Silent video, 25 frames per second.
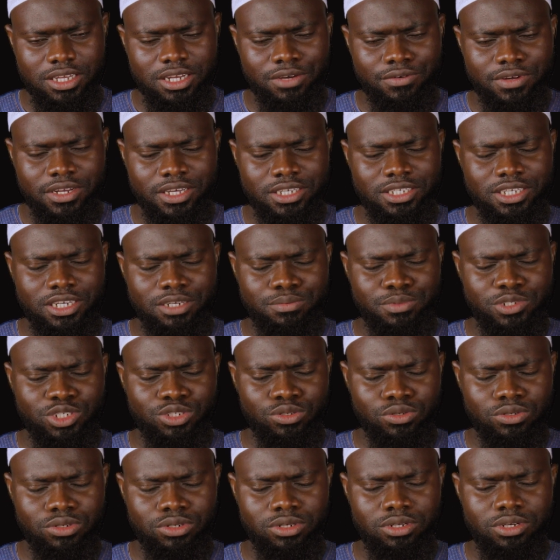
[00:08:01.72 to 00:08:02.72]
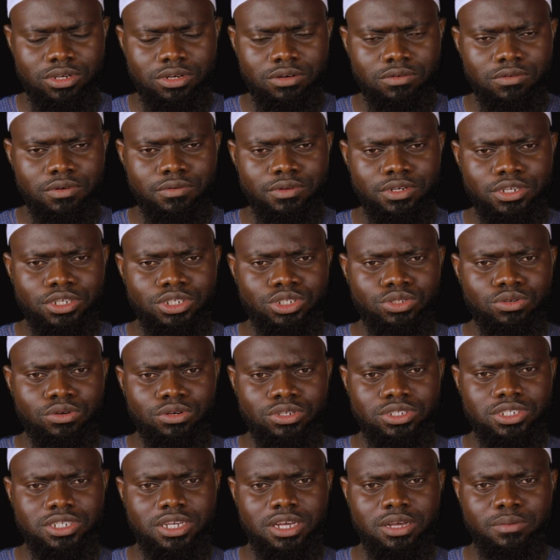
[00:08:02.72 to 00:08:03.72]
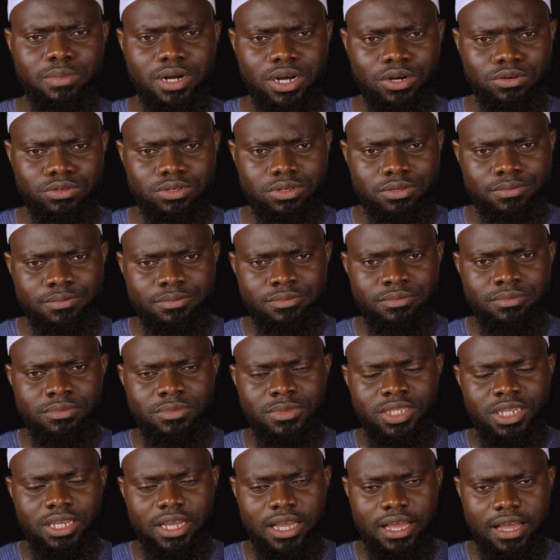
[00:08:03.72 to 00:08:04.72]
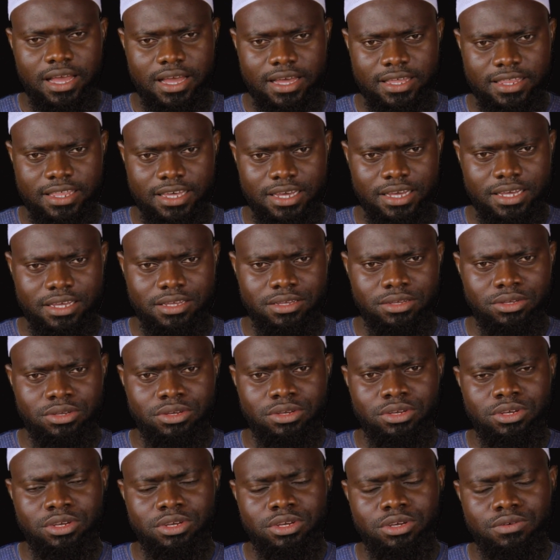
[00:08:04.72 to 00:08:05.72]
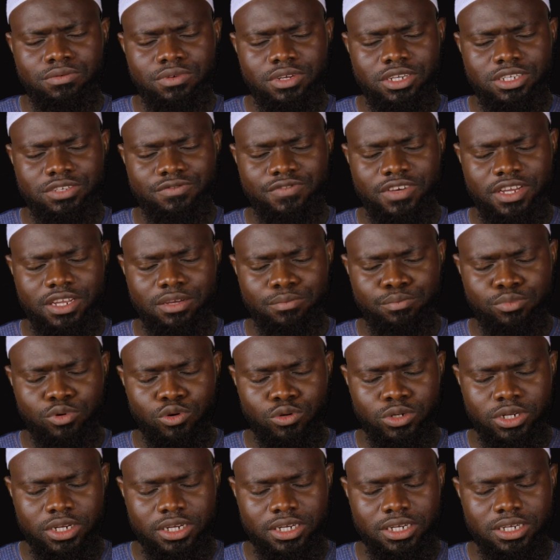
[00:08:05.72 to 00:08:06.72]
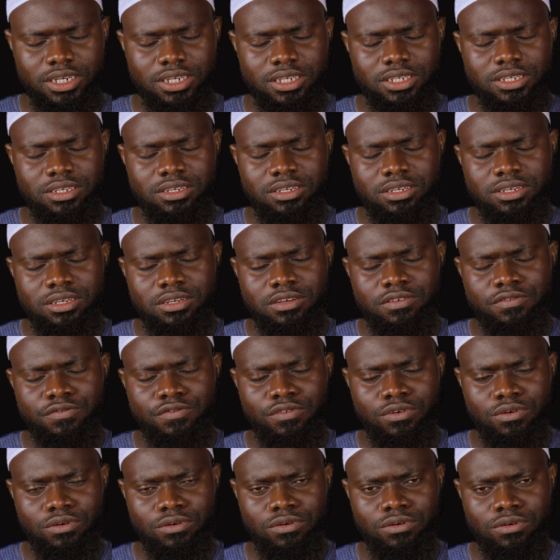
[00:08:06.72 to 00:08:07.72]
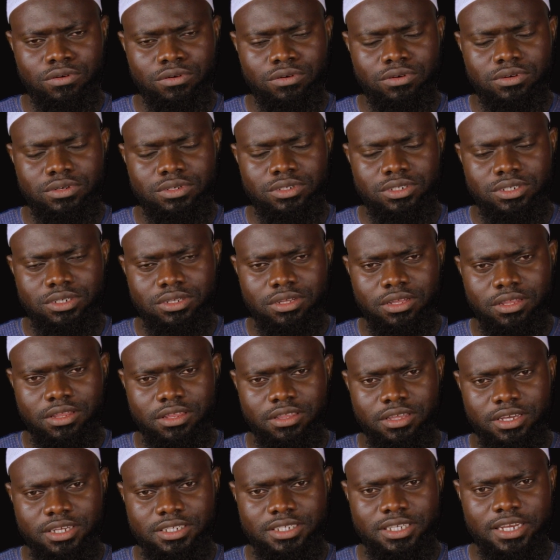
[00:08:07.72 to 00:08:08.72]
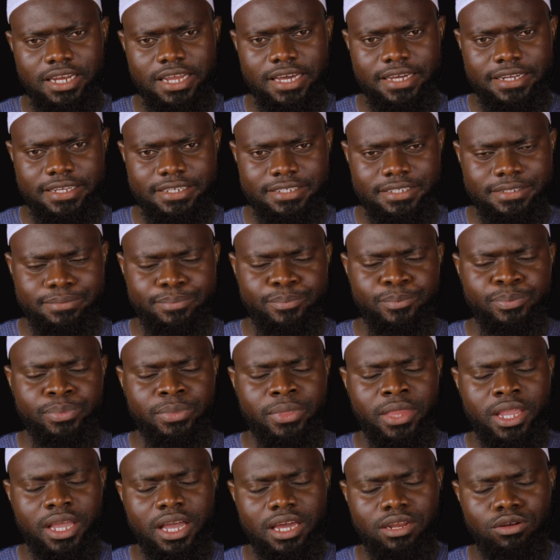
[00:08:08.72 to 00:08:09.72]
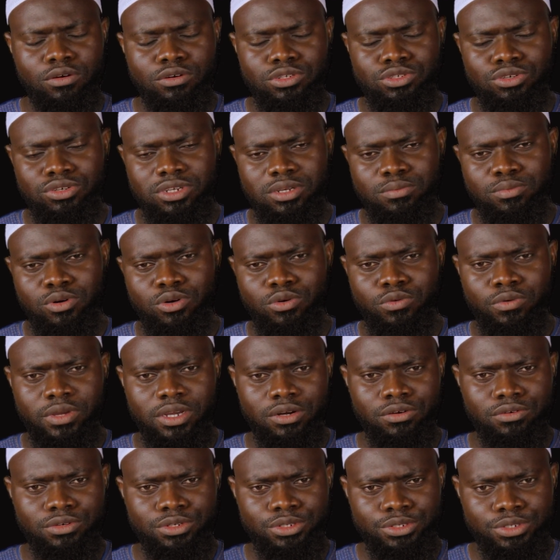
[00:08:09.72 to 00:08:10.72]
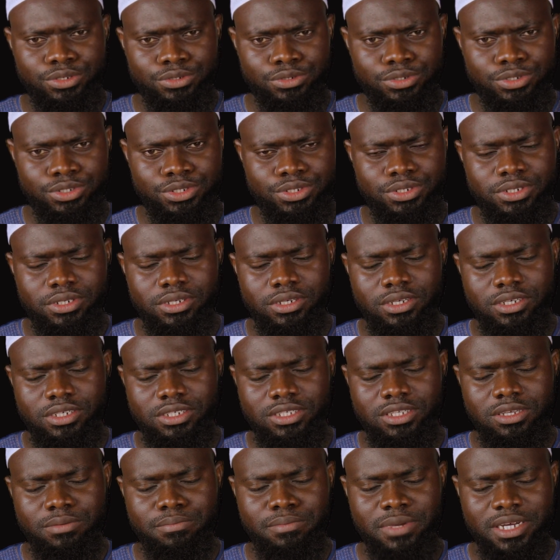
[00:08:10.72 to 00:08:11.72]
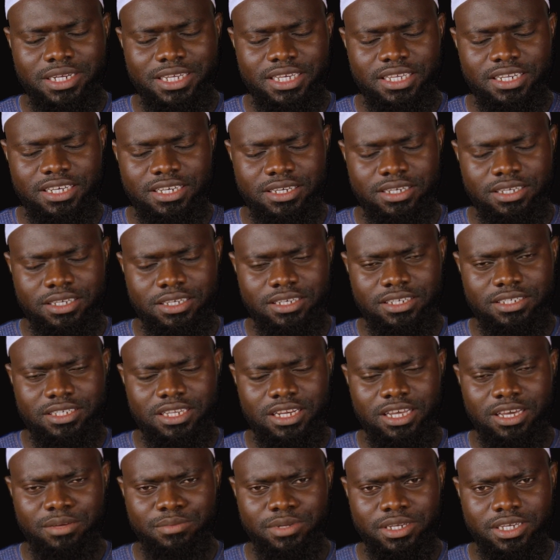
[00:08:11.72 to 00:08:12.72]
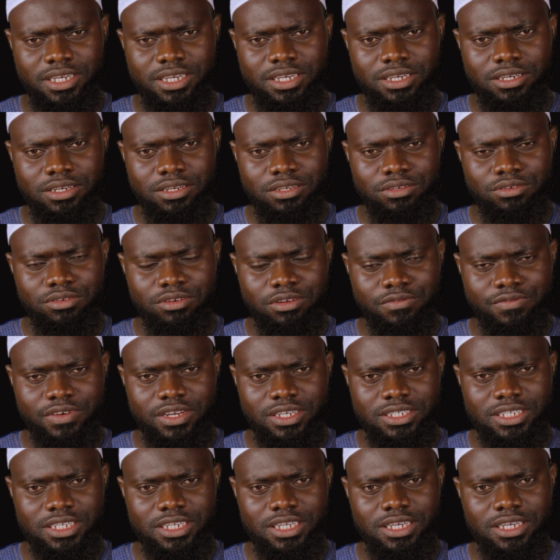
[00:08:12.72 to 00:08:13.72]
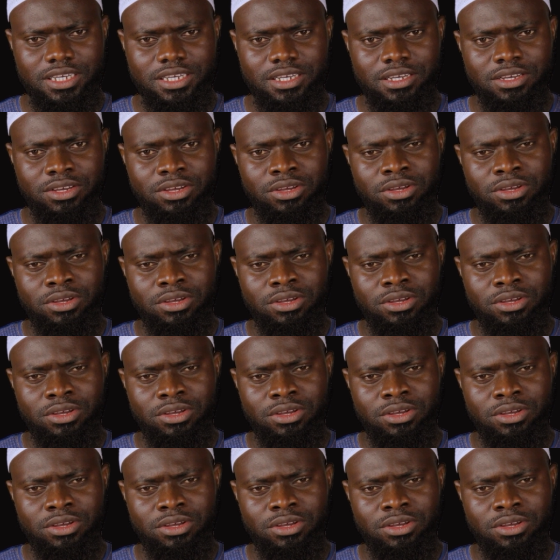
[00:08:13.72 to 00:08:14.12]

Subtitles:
in our next episode, we will discuss about hada, which is very important for these learners. And also the book we are going to use is the Madina Islamic University